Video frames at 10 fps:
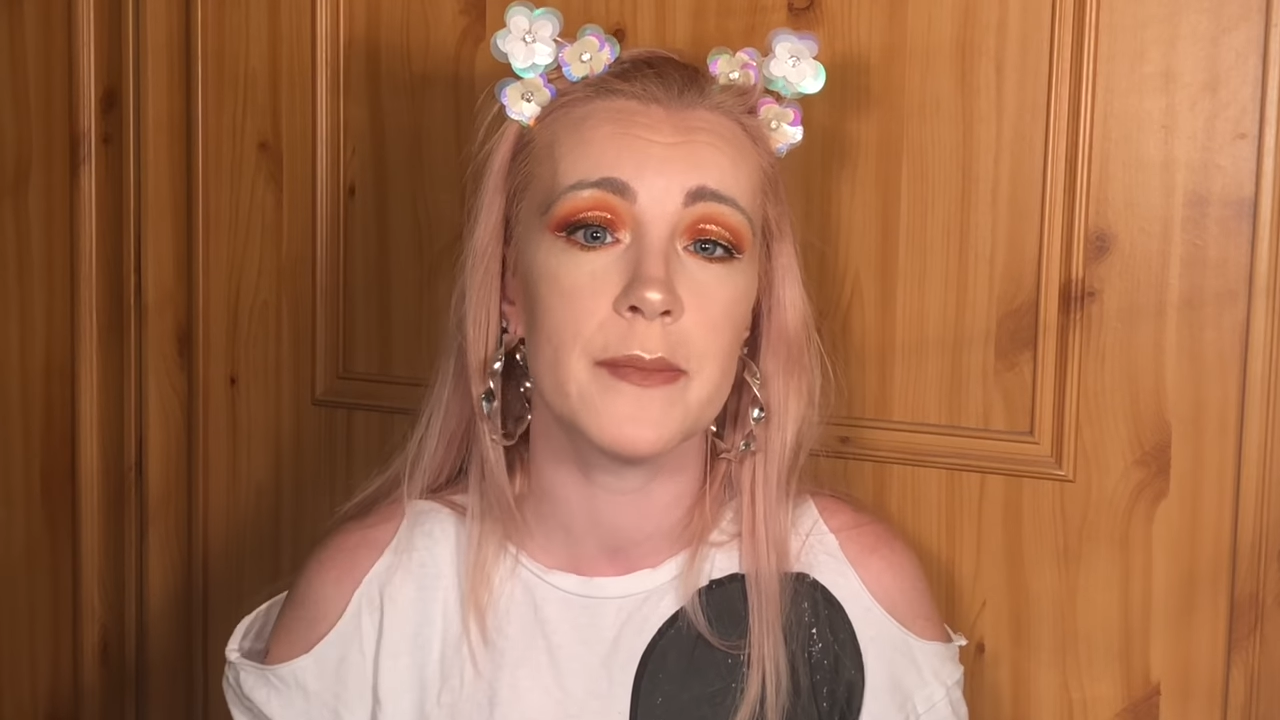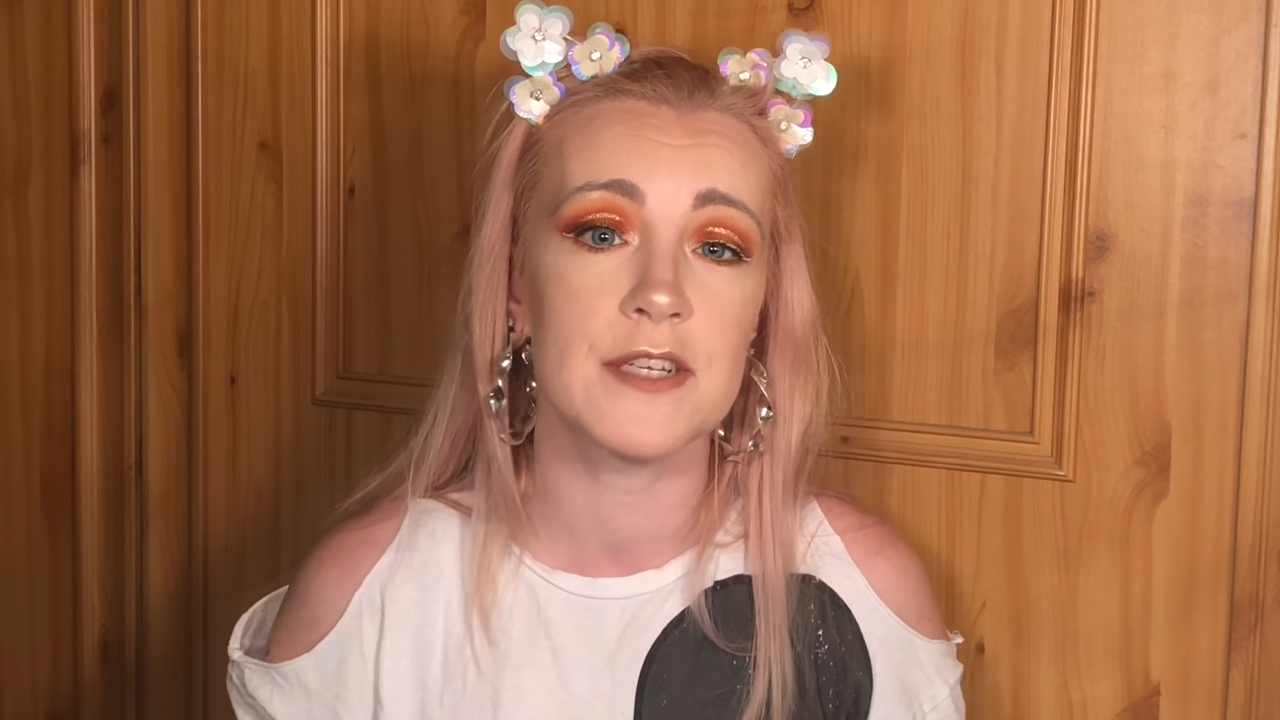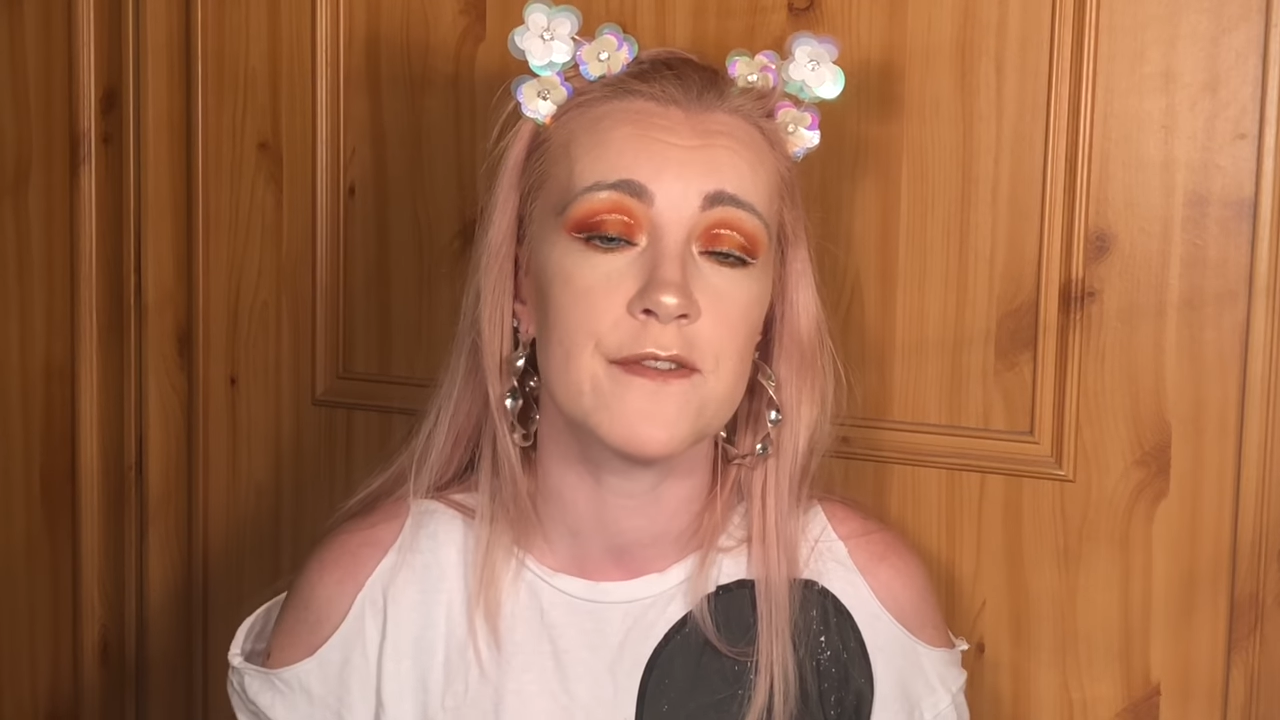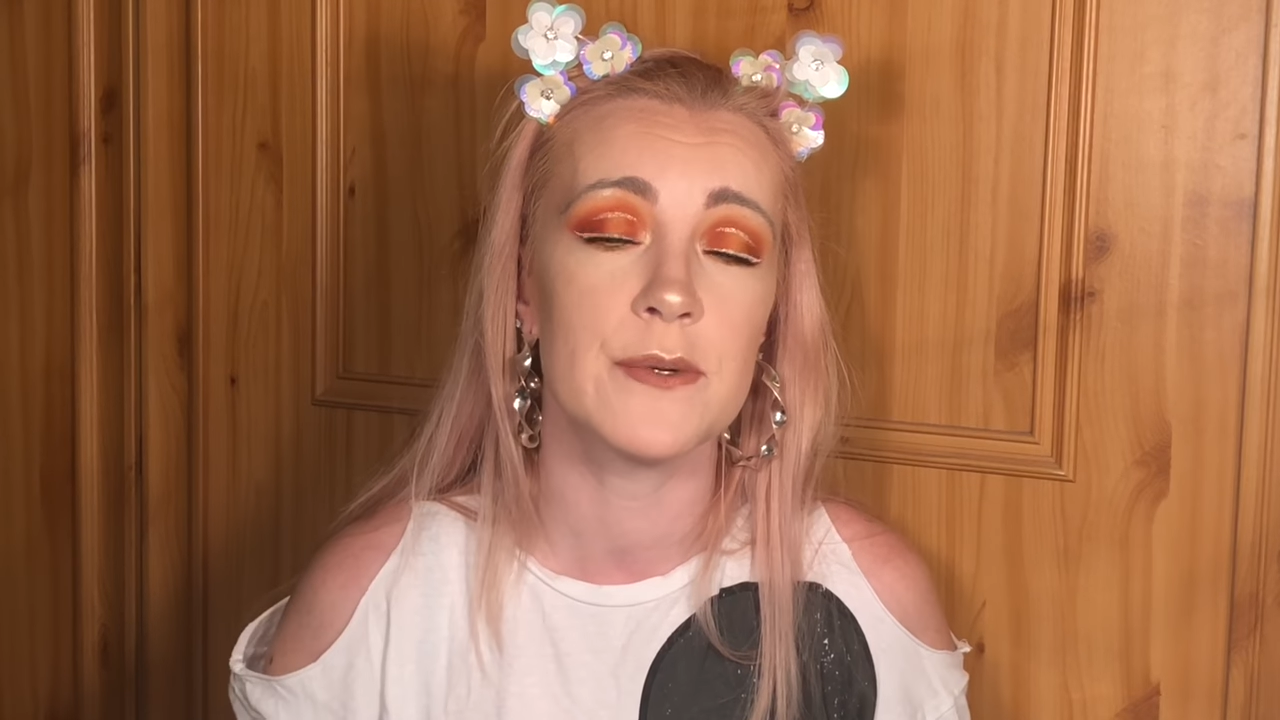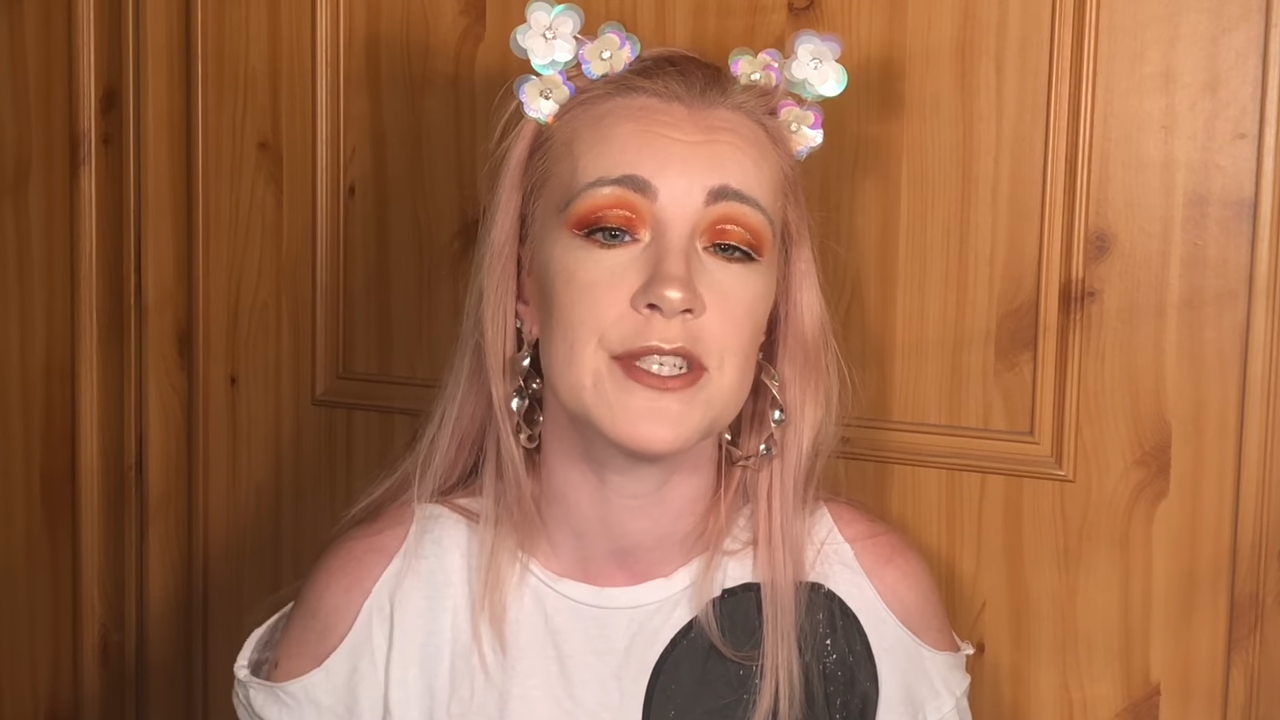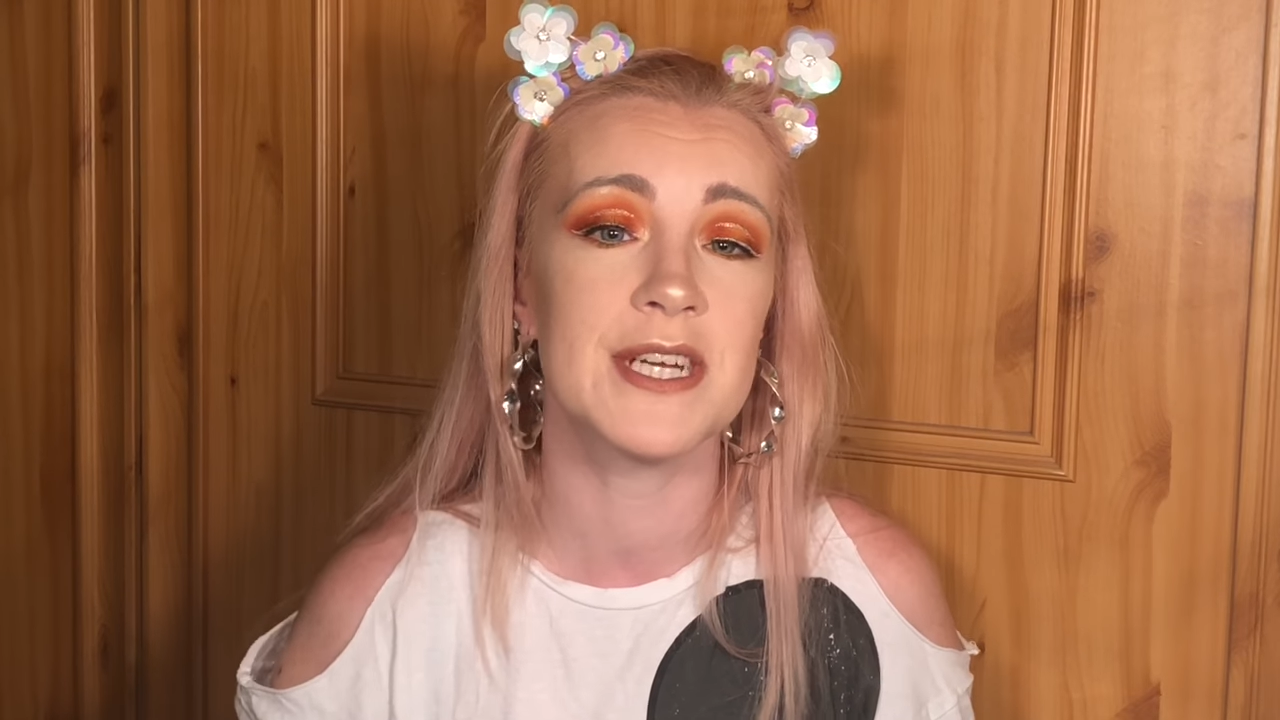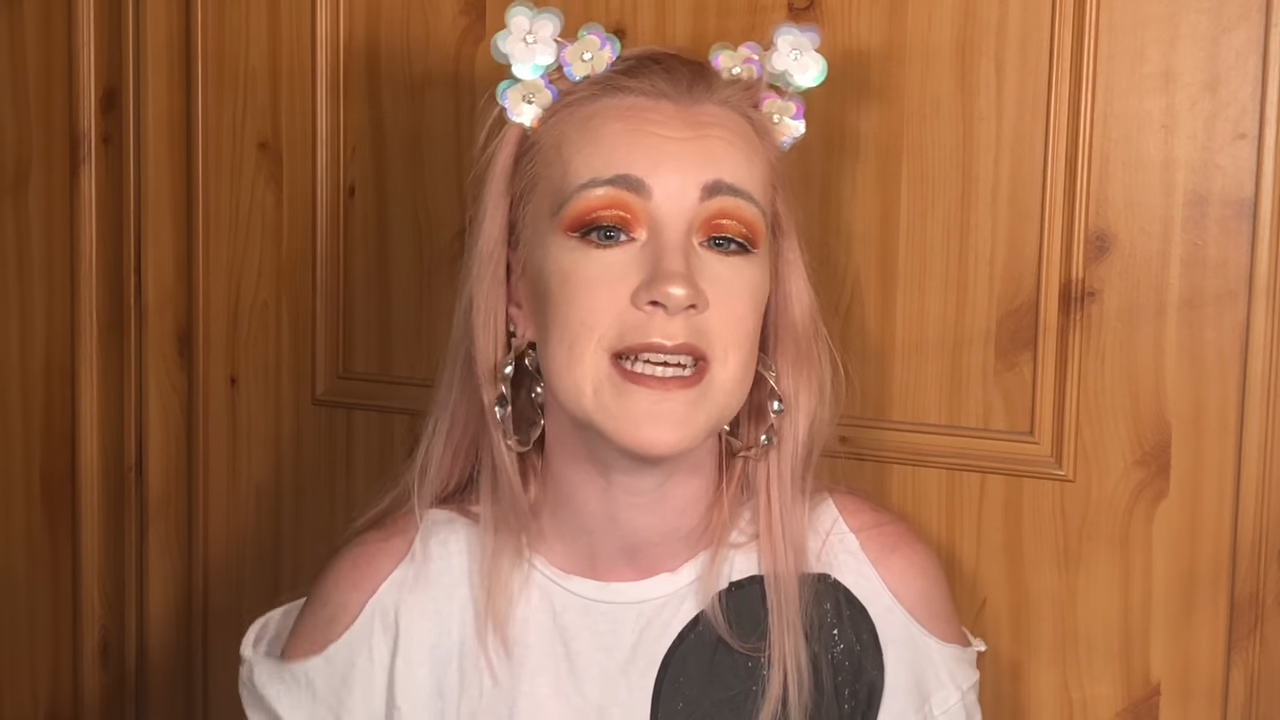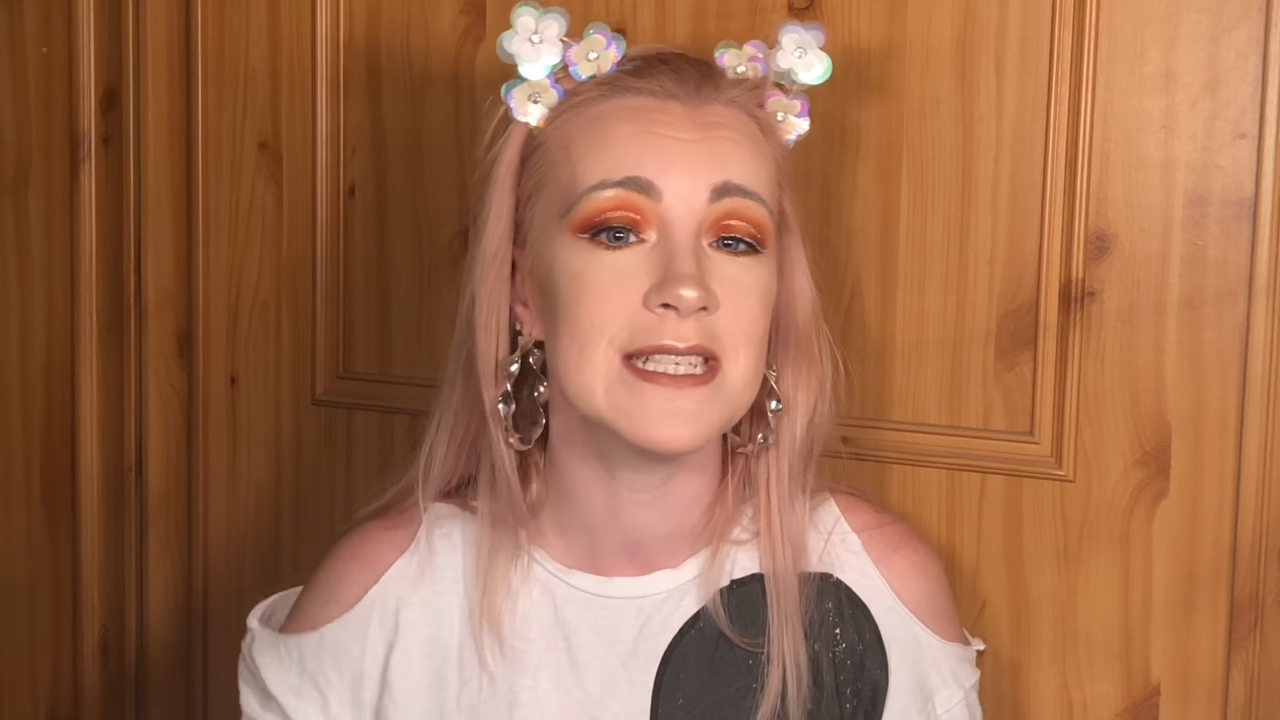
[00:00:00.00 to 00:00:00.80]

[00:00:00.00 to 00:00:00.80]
much for watching.